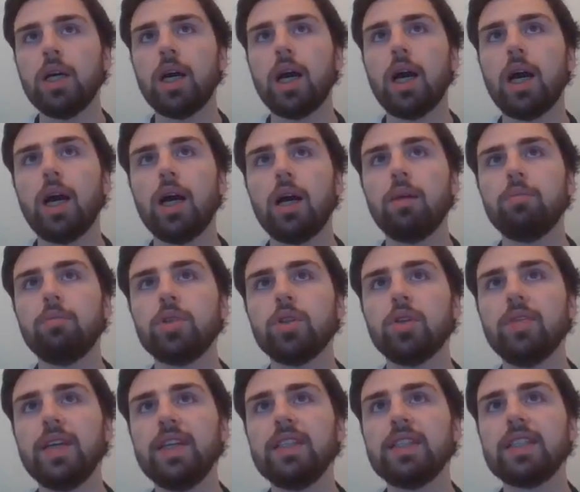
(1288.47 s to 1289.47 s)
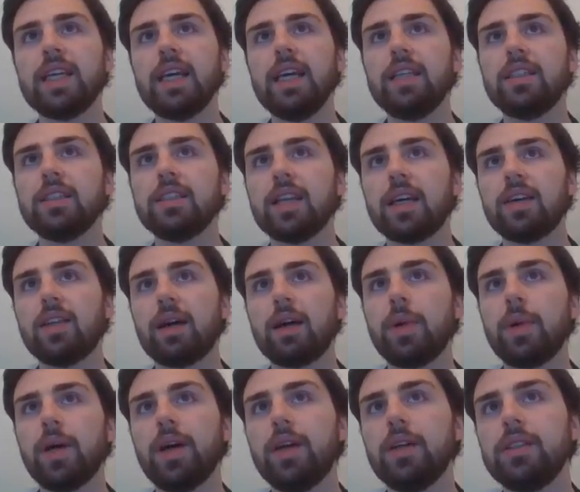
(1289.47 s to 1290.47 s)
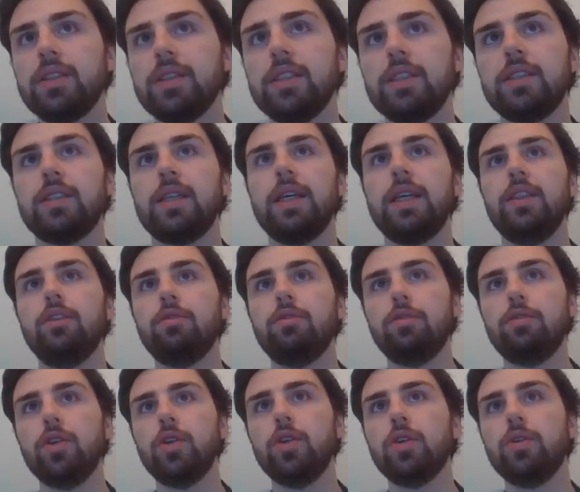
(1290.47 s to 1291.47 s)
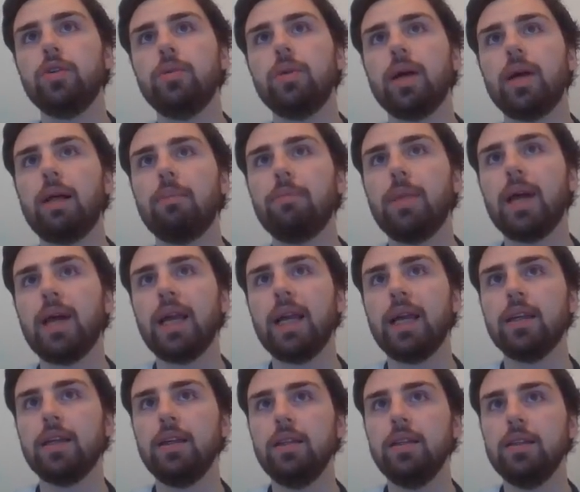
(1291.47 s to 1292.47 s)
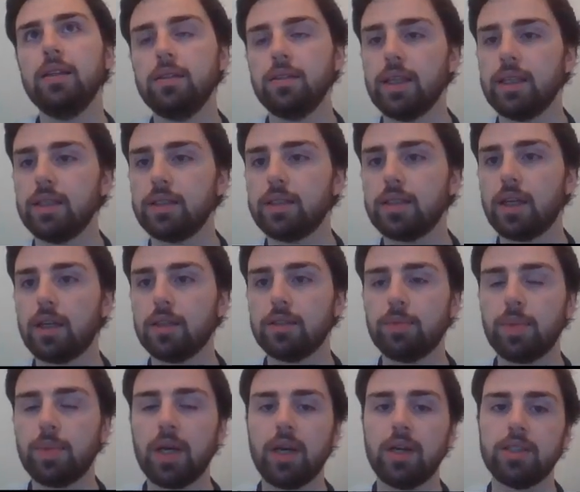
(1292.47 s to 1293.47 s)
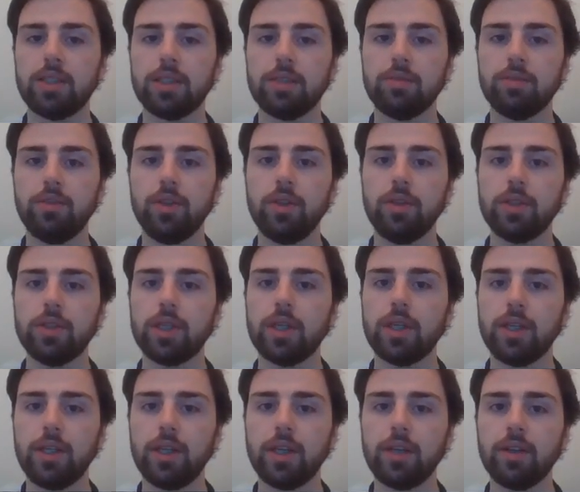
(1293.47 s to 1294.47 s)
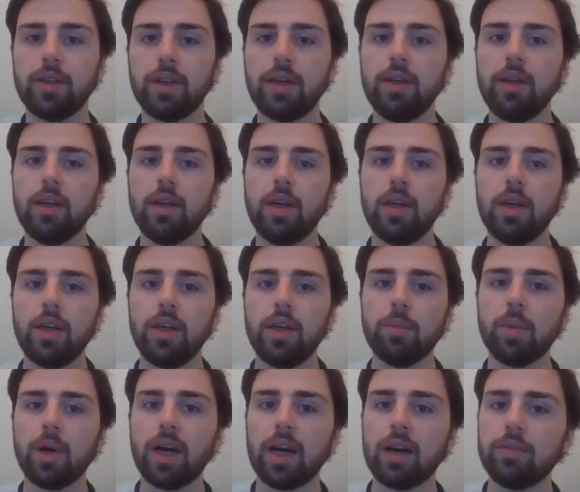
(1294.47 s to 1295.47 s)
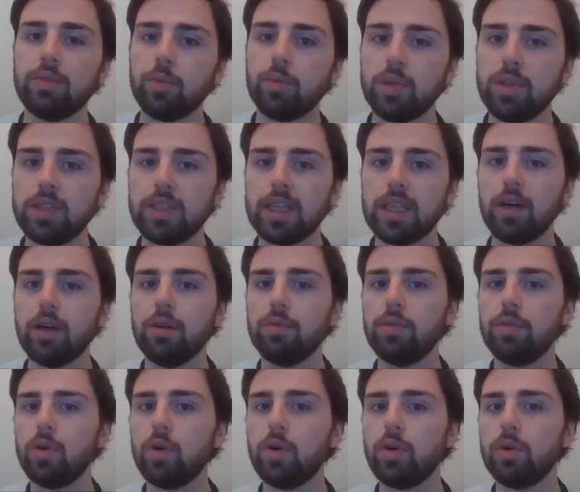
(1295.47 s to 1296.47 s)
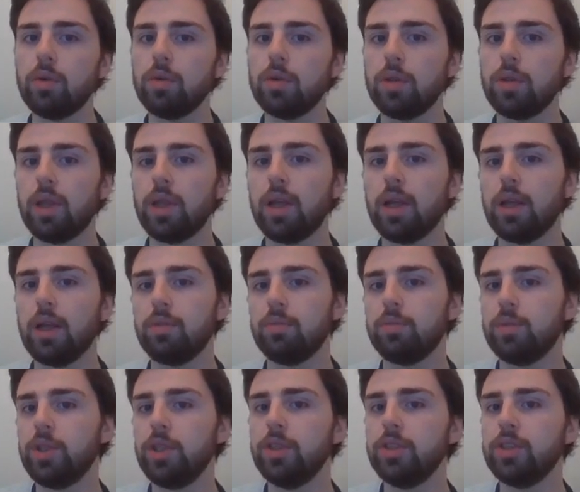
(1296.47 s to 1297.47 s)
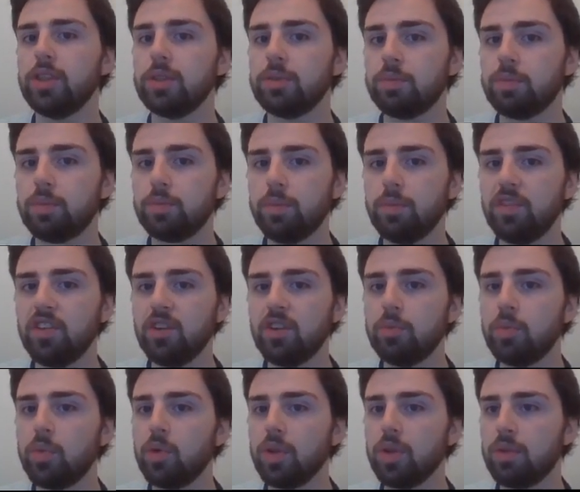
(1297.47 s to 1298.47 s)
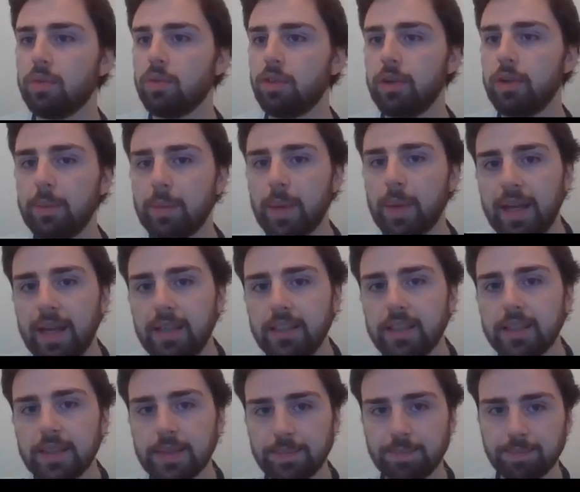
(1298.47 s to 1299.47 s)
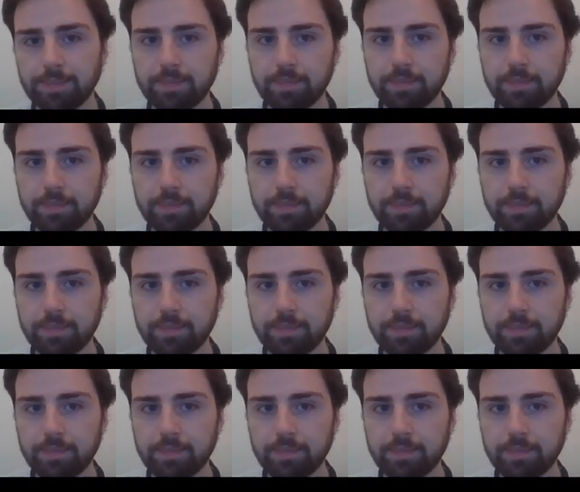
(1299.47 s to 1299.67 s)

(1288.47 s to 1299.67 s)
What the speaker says: are sort of indicators that that person is in the funnel and may then start to purchase in future. You might have one set up for the users viewing more than 3 pages,